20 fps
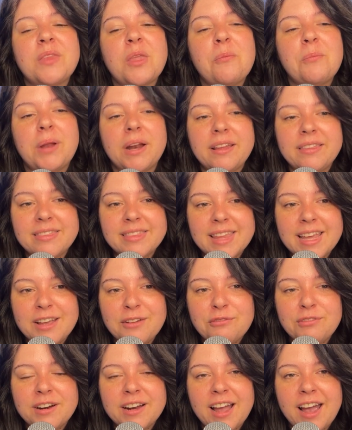but I think
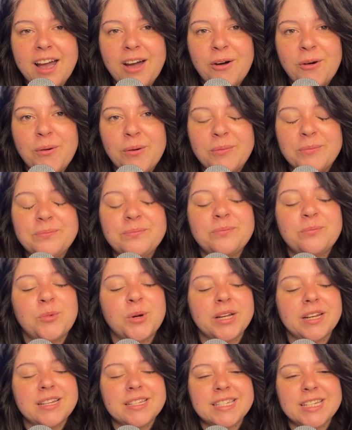for now we're
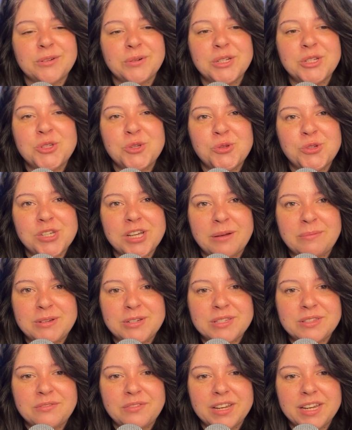going to stick with 2
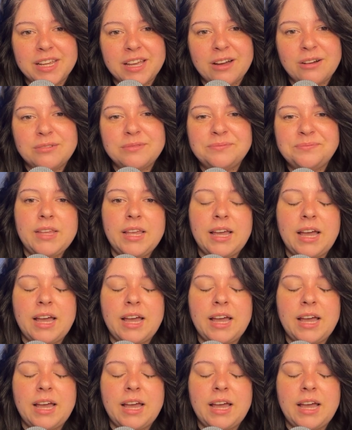chapters of video.